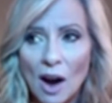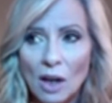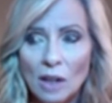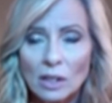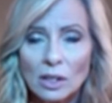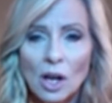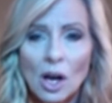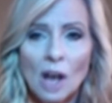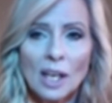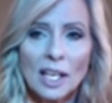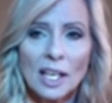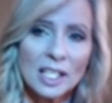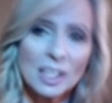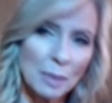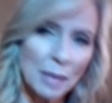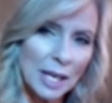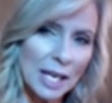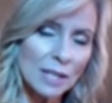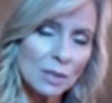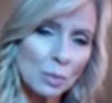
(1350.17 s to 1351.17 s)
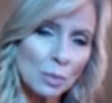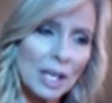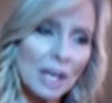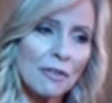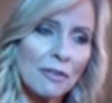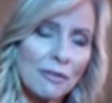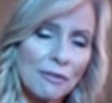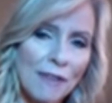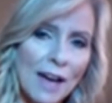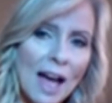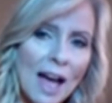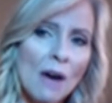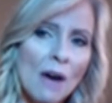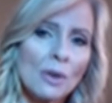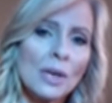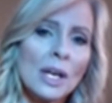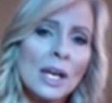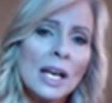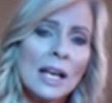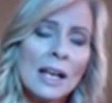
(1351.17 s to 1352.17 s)
our longings because we have
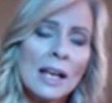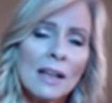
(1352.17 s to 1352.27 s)
found